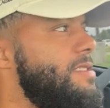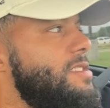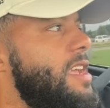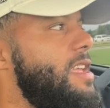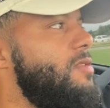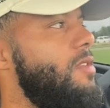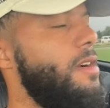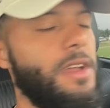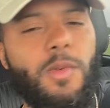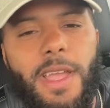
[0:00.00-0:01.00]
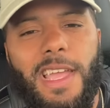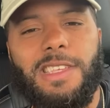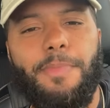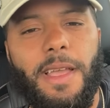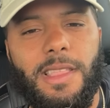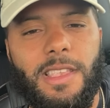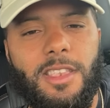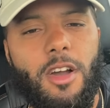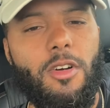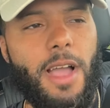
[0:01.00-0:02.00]
in January. We ain't expecting
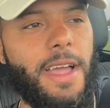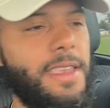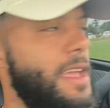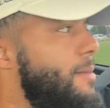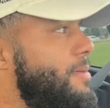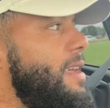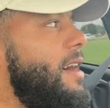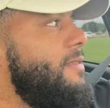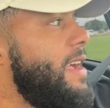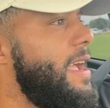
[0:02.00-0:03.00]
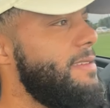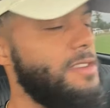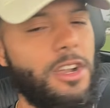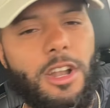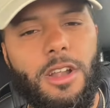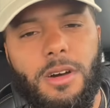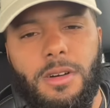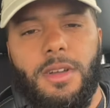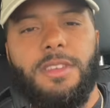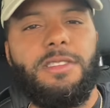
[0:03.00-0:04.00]
no goddamn playoff games. Errol,
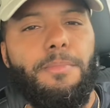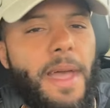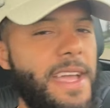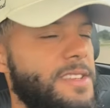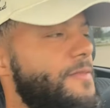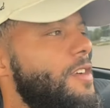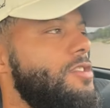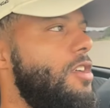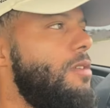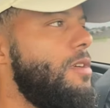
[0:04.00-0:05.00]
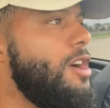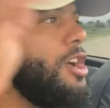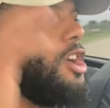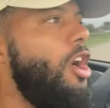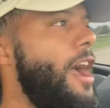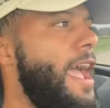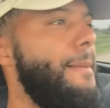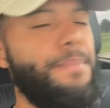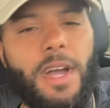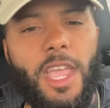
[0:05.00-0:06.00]
Sebastian Fundora, go ahead and
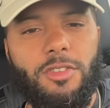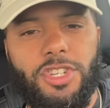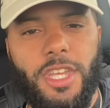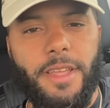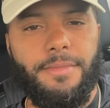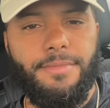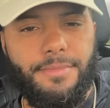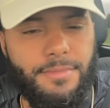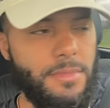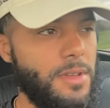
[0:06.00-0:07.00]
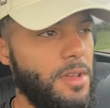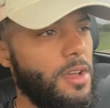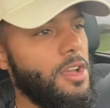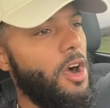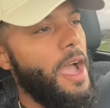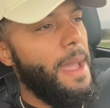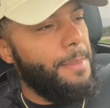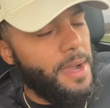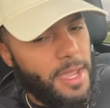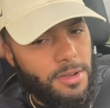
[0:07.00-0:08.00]
book your shit. Go ahead and
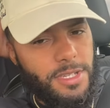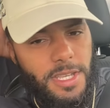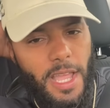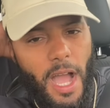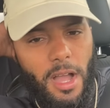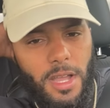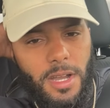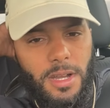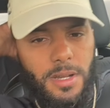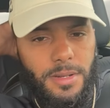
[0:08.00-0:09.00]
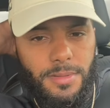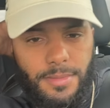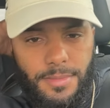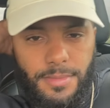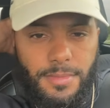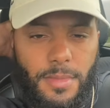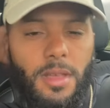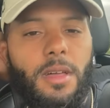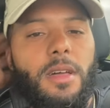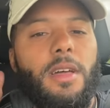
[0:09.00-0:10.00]
book your shit. Y'all good.
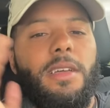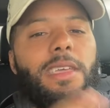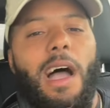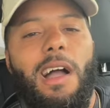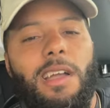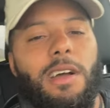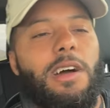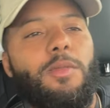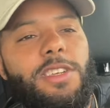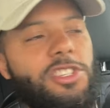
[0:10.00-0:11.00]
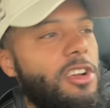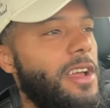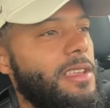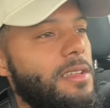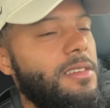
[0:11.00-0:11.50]
Y'all good. We straight.